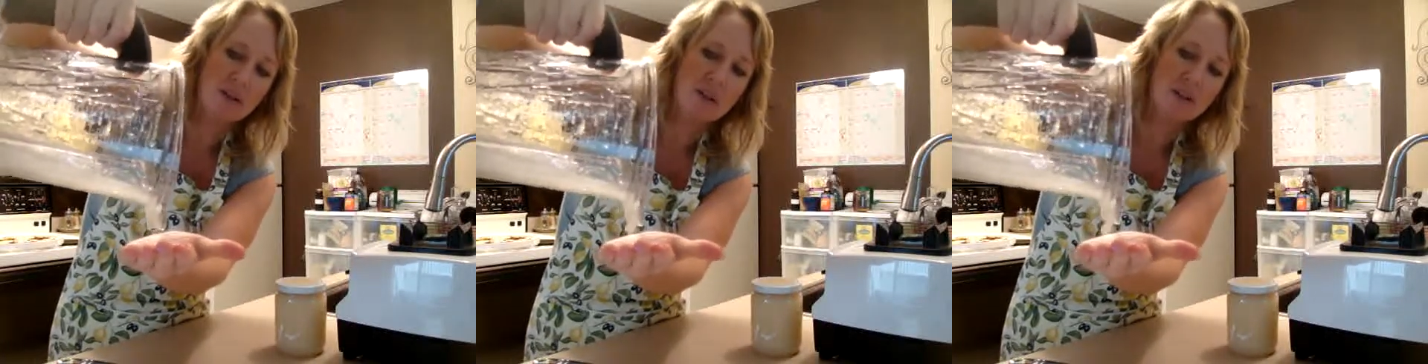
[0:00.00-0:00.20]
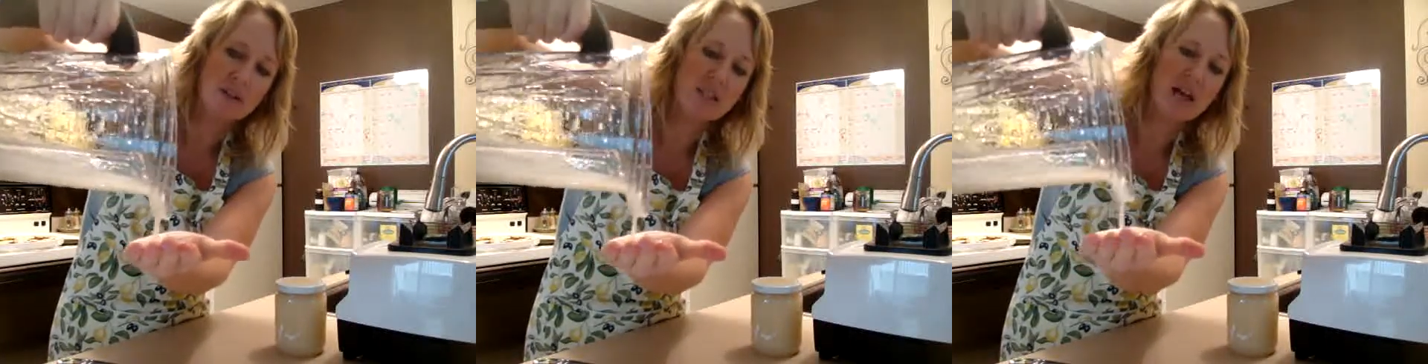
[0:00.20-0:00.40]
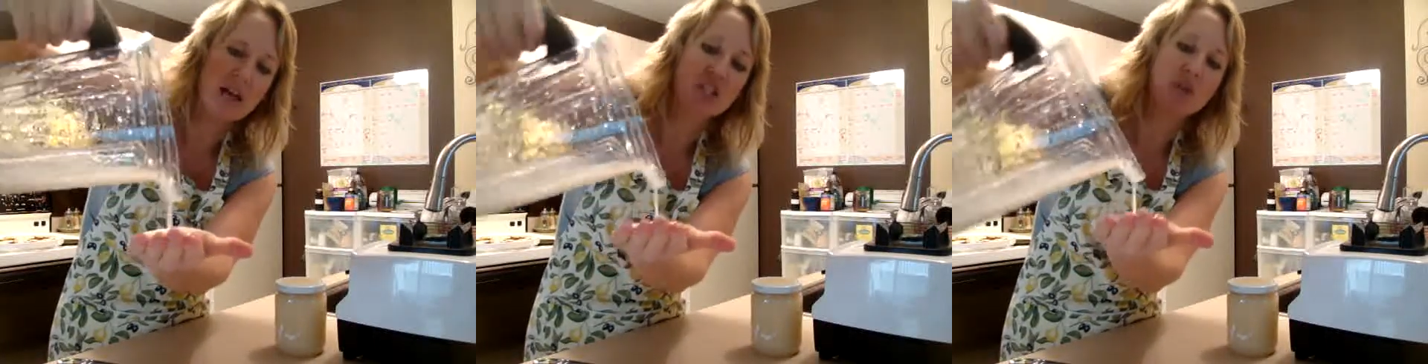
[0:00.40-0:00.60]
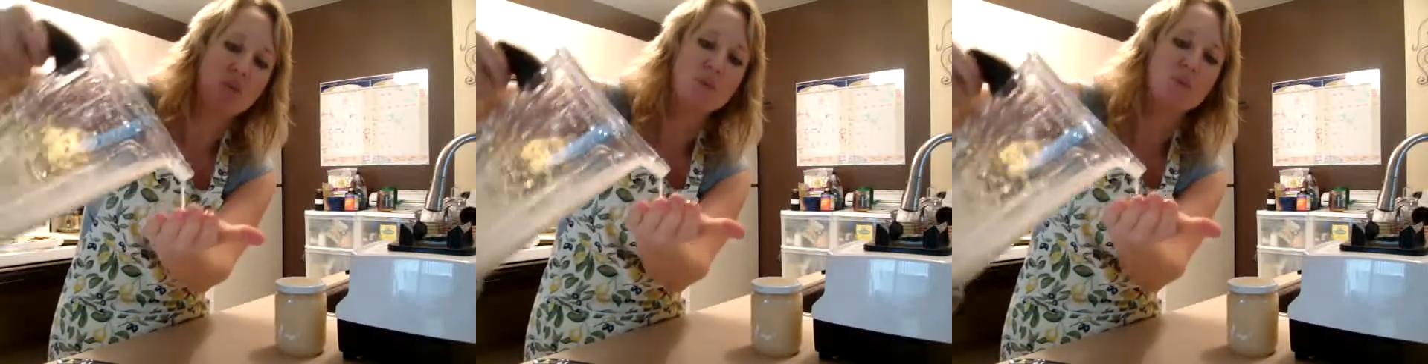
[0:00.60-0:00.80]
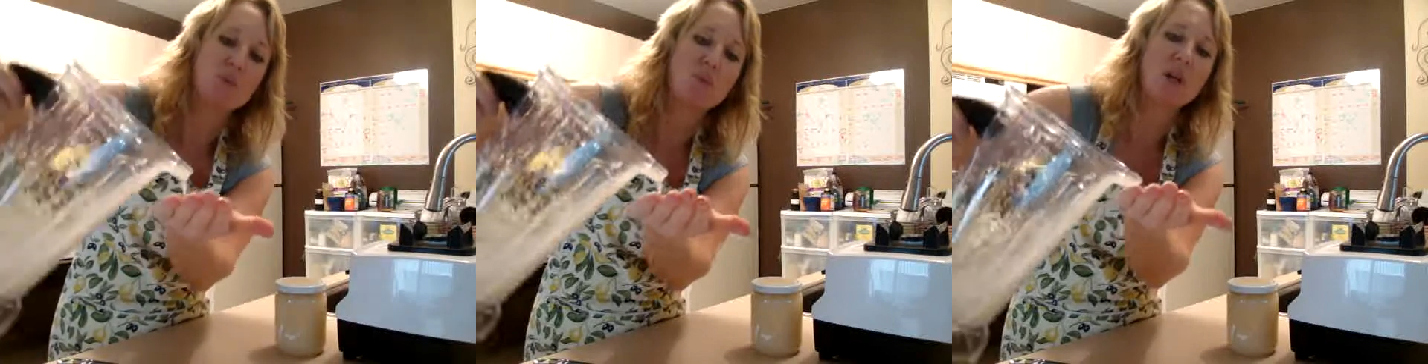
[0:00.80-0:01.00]
It's actually
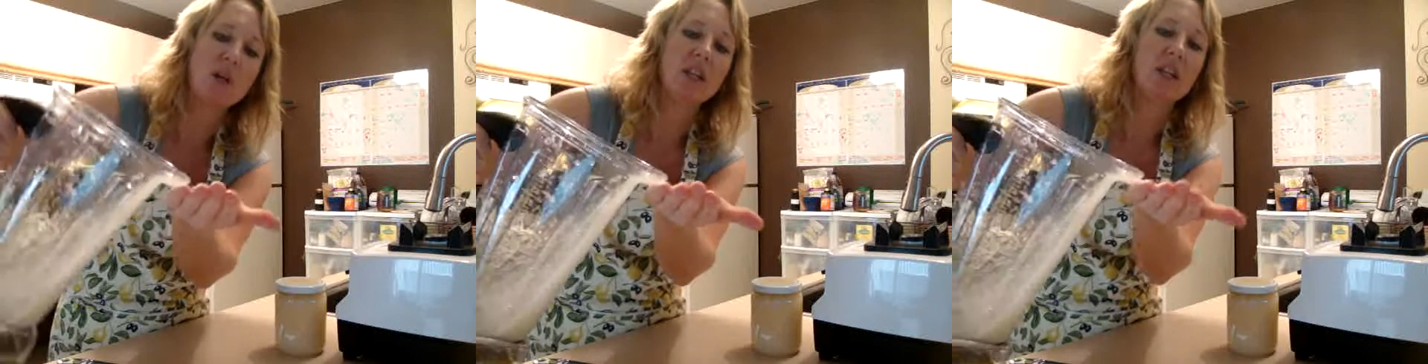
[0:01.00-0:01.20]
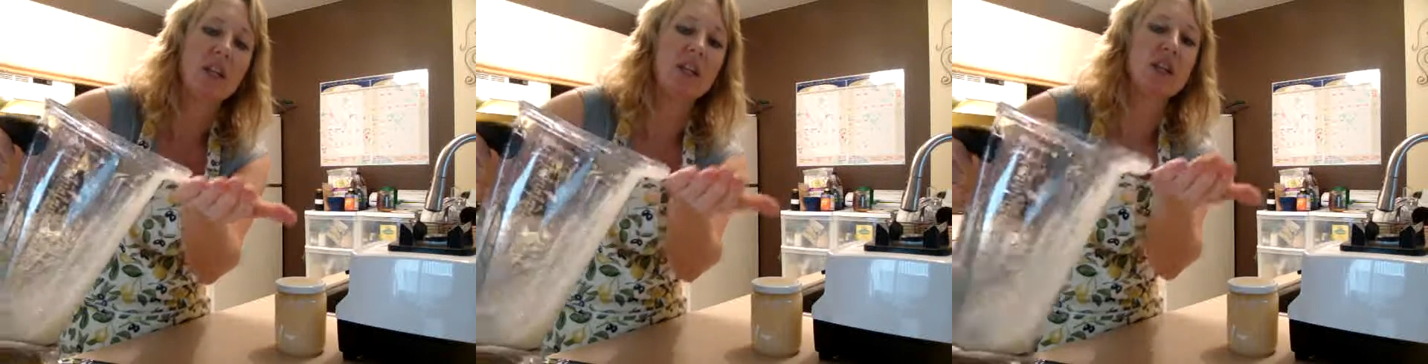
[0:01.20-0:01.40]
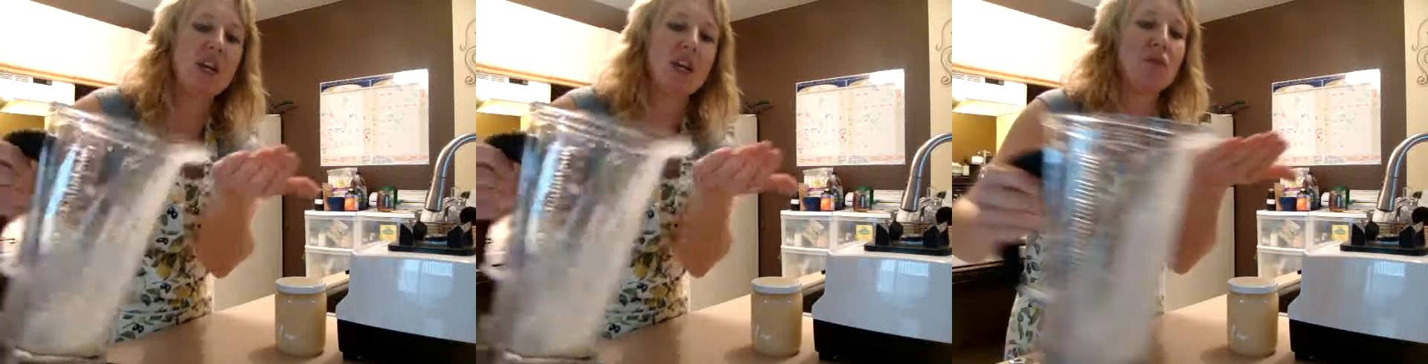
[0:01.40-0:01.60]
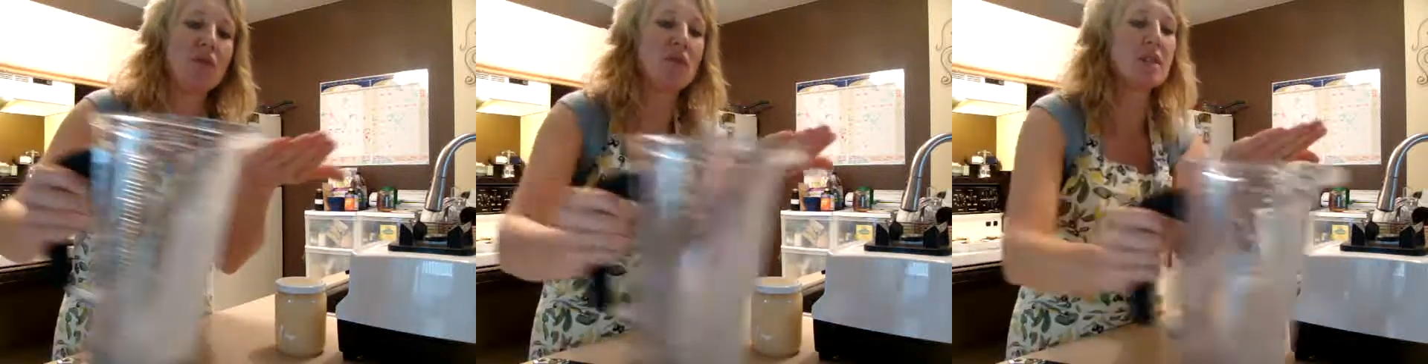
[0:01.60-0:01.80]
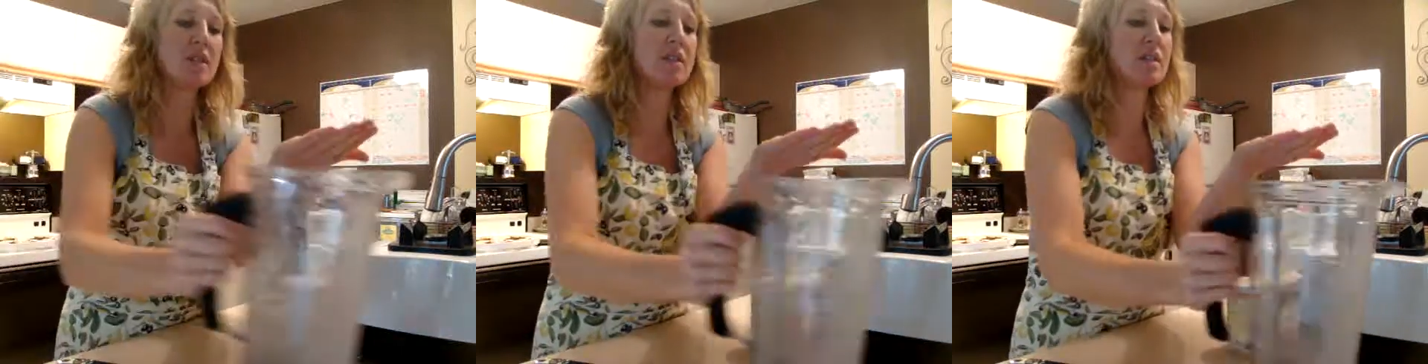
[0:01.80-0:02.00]
really good
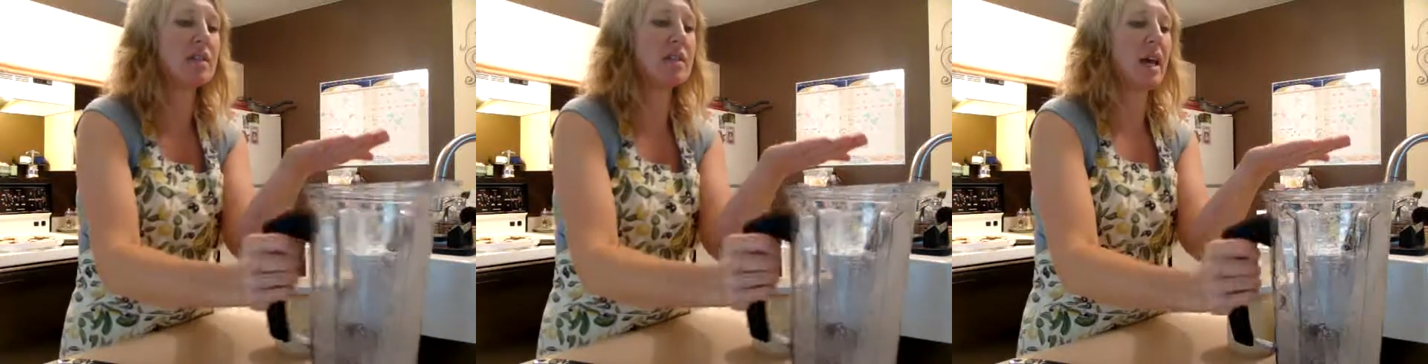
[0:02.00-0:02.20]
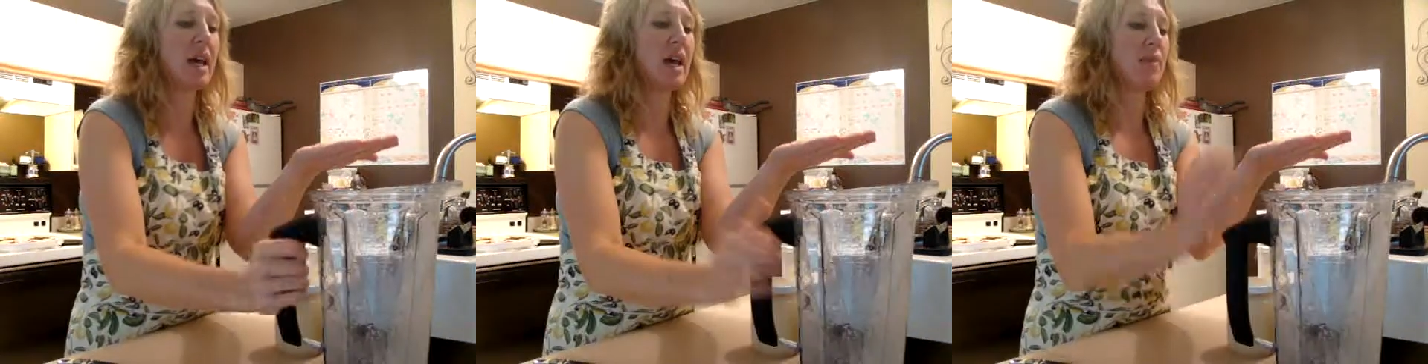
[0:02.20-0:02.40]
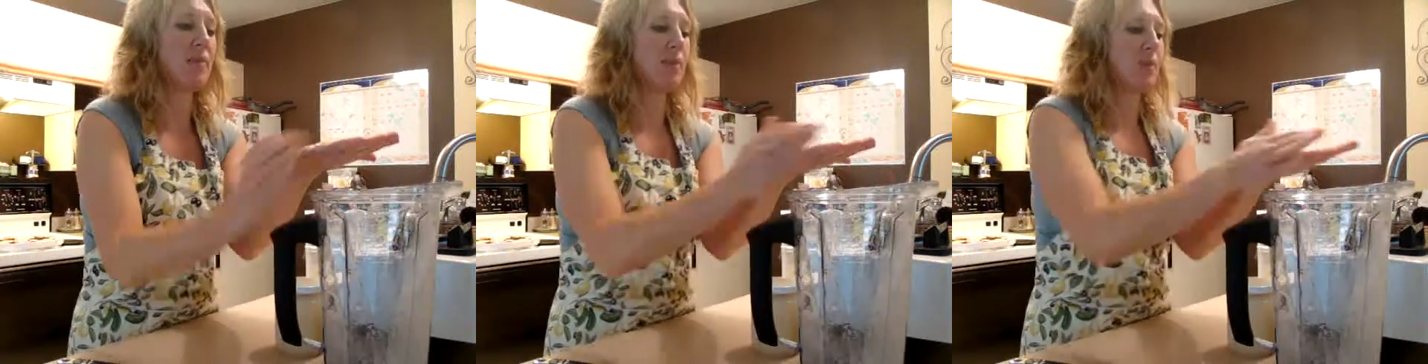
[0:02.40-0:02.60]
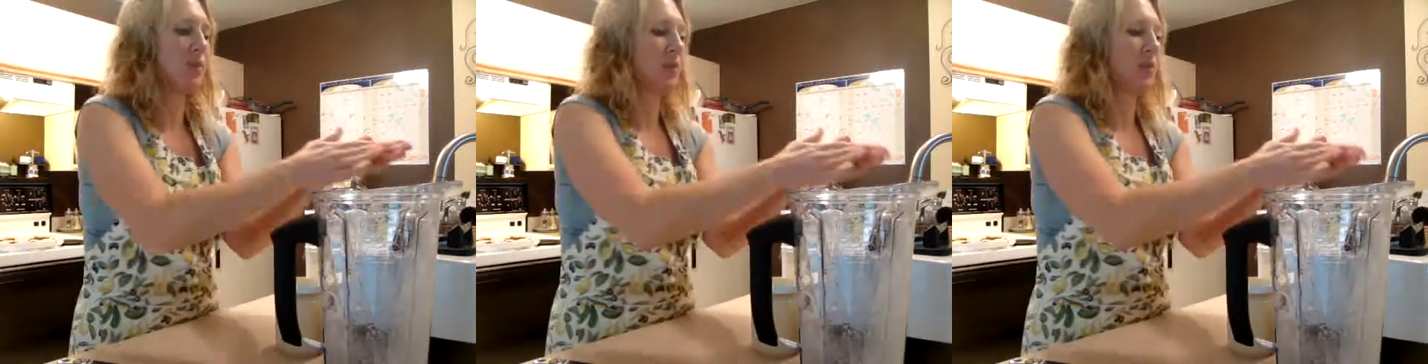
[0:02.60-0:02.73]
for the skin.